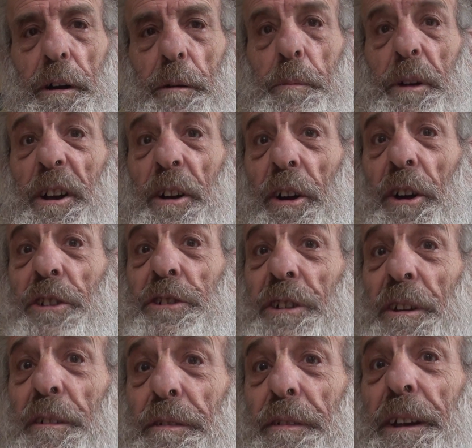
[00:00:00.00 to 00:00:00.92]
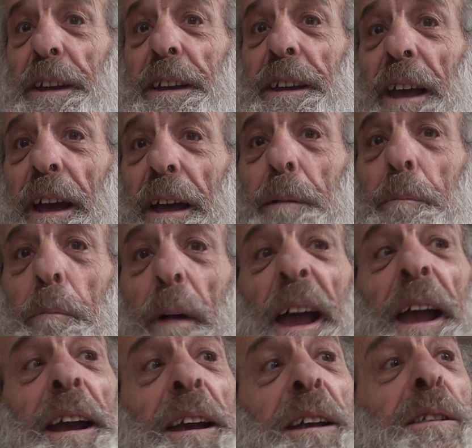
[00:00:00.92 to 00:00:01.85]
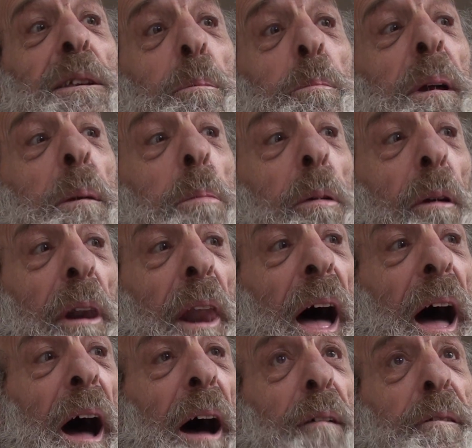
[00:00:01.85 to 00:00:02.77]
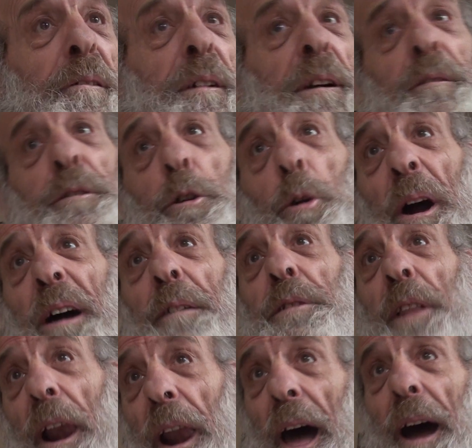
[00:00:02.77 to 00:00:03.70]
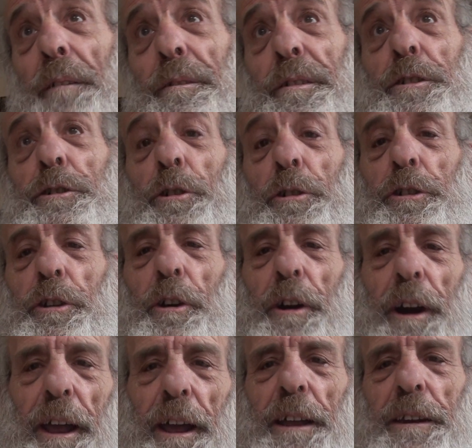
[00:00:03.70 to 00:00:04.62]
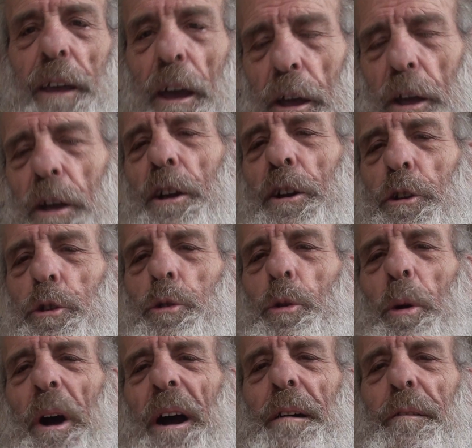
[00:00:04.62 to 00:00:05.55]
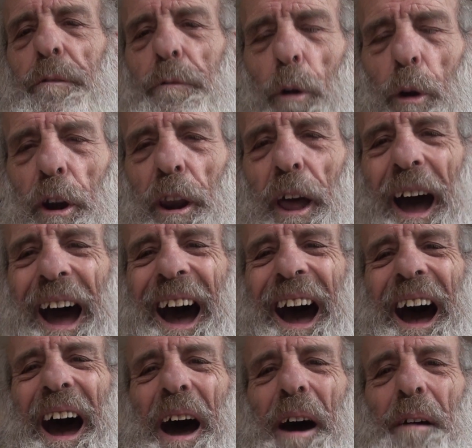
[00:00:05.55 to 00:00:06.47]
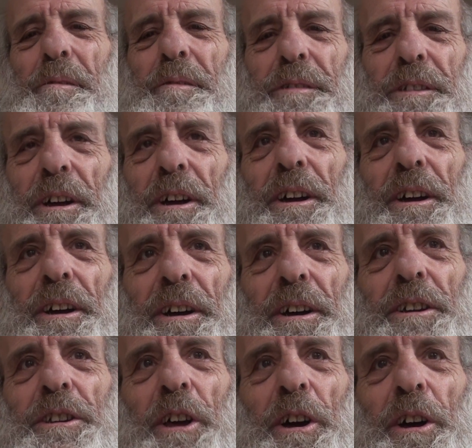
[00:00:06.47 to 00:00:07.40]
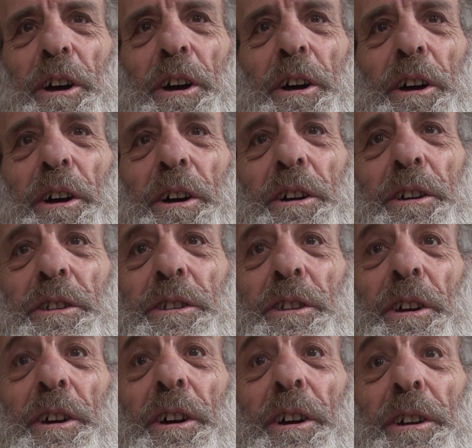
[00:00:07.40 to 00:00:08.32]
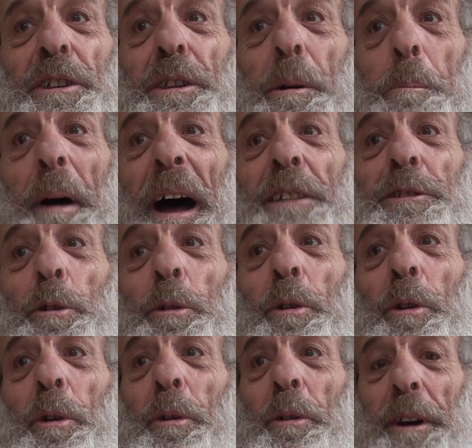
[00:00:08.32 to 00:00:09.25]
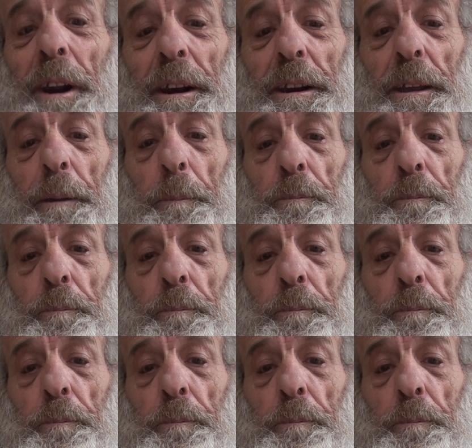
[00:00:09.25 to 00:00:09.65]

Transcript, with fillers: Because if we can make the people laugh, if you have the laughers on your hand, you have won half the, the, the, the battle already.